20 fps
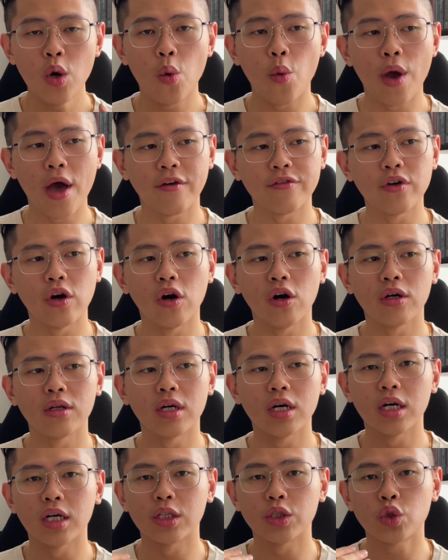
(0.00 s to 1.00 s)
we have
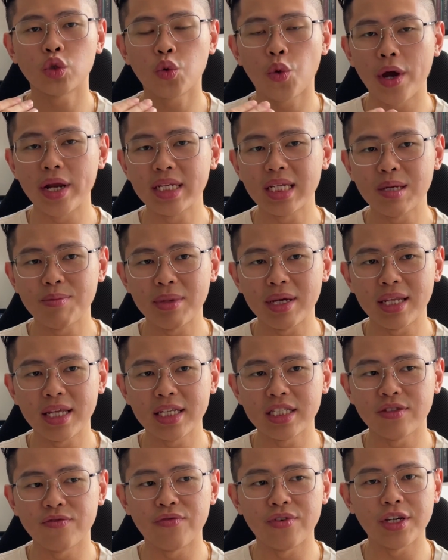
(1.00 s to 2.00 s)
got a 20
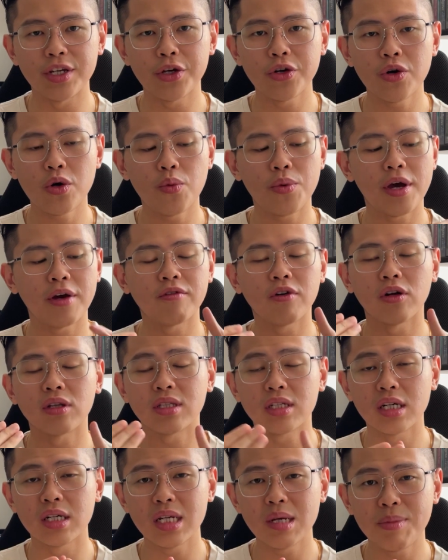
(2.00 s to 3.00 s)
minutes video, we have got
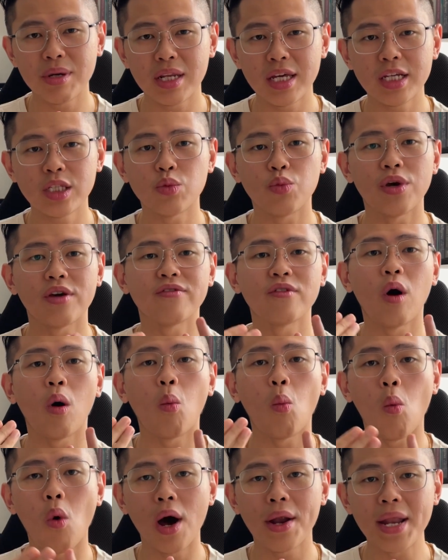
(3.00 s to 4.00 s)
30 minutes, we have
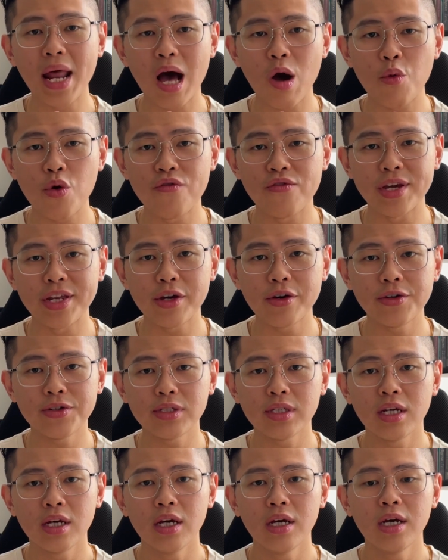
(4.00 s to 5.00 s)
got 1 hour
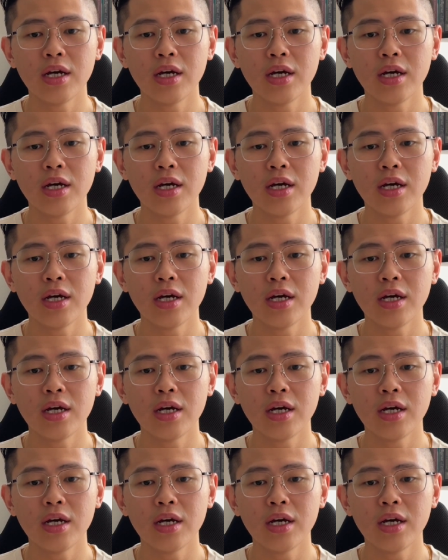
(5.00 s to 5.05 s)
videos.